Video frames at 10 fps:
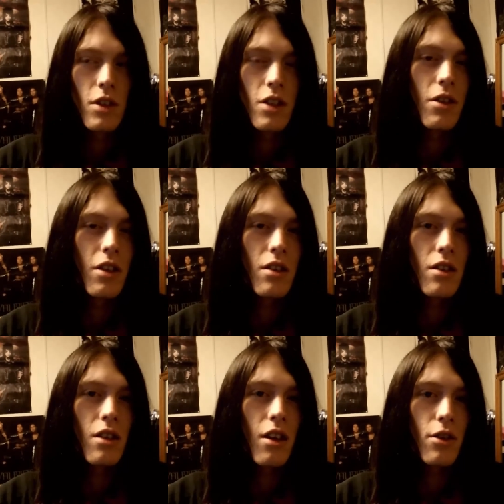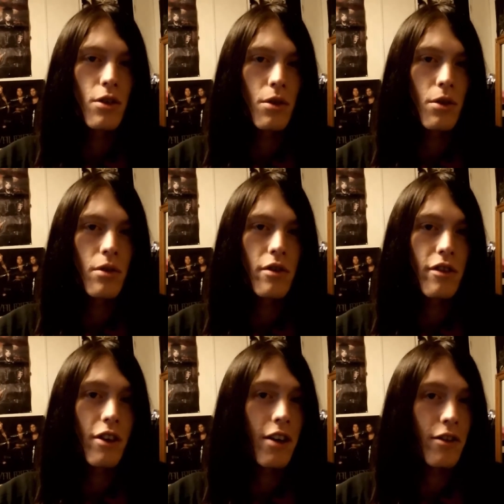So this is not true
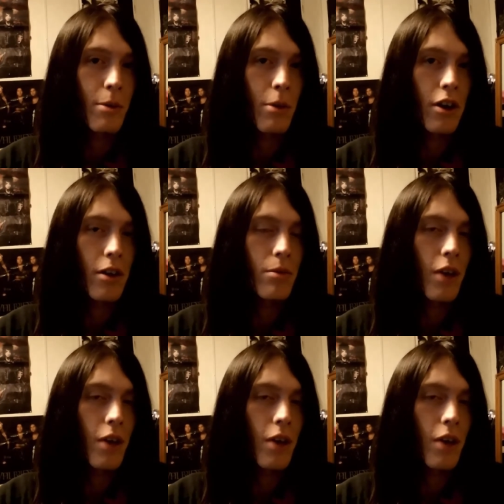for everybody,